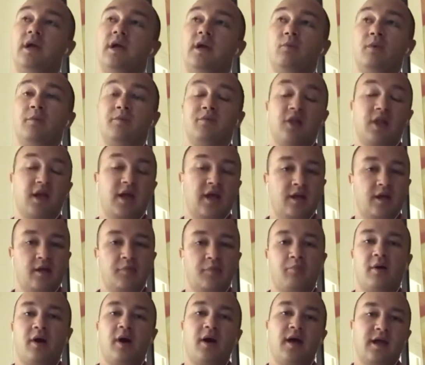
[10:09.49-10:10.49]
We plan
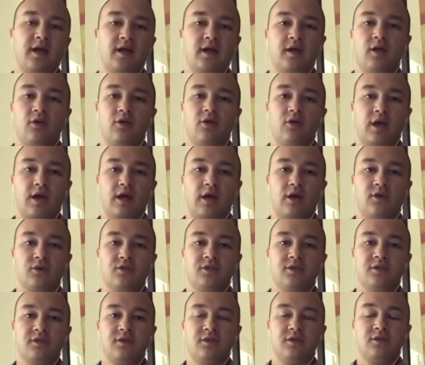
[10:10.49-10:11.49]
on buying another
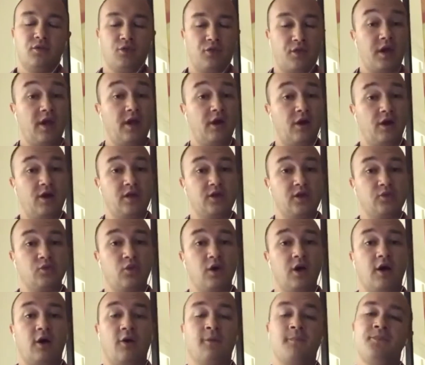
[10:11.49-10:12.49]
house there as
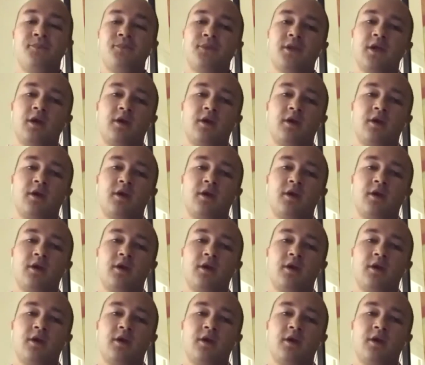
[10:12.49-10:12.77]
well.